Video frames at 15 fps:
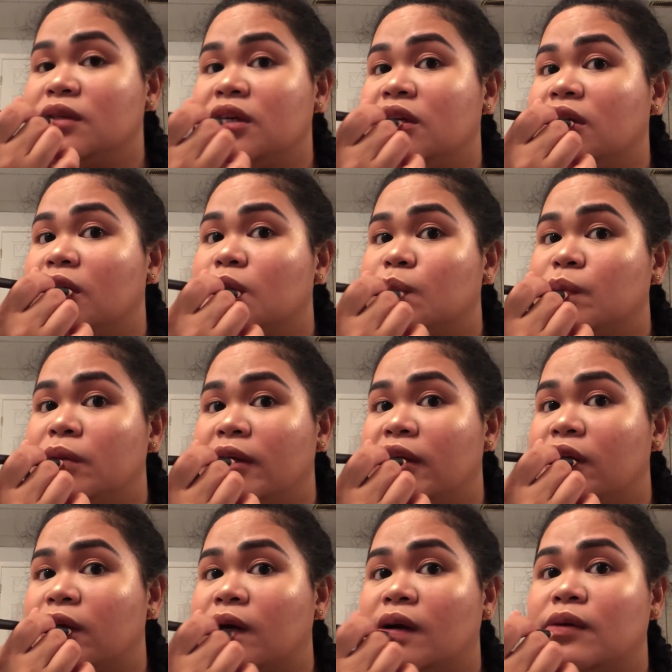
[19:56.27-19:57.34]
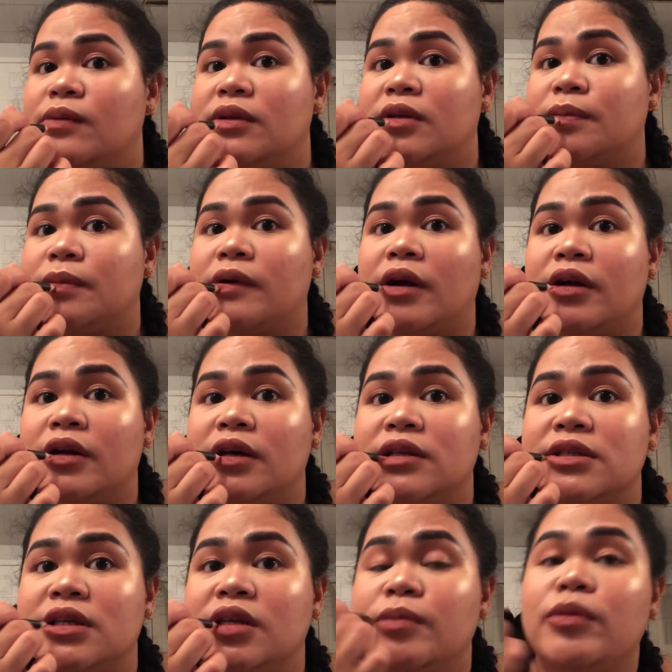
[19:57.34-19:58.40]
You cannot play around with the
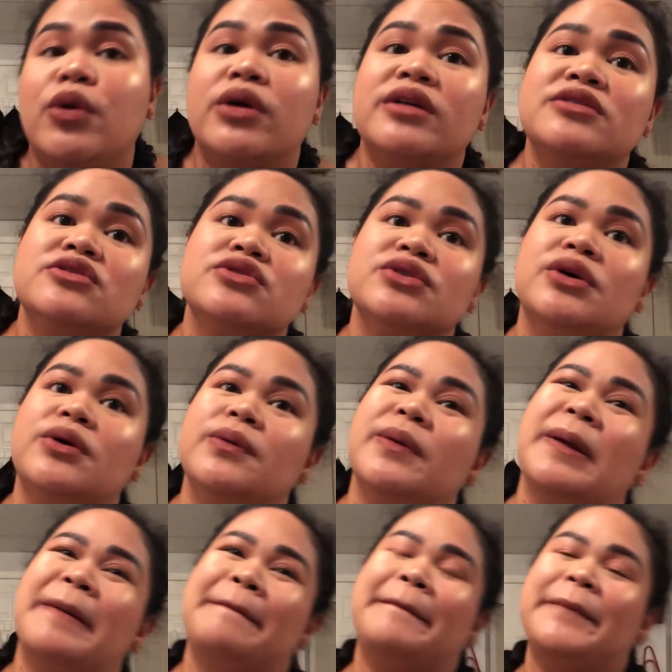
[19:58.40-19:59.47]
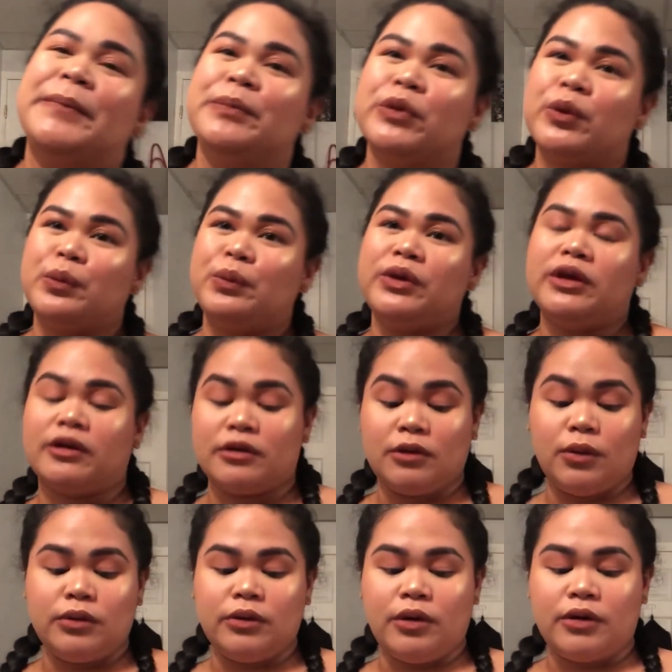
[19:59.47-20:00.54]
products anymore, and so we are
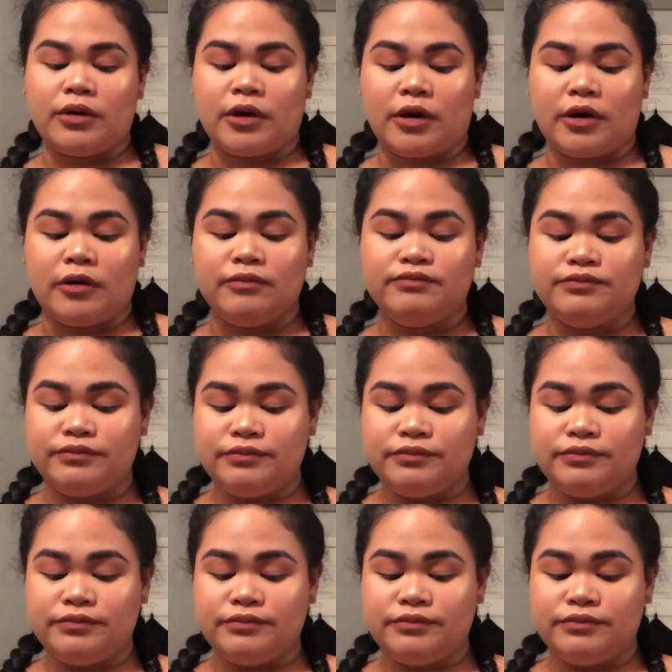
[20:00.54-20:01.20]
no longer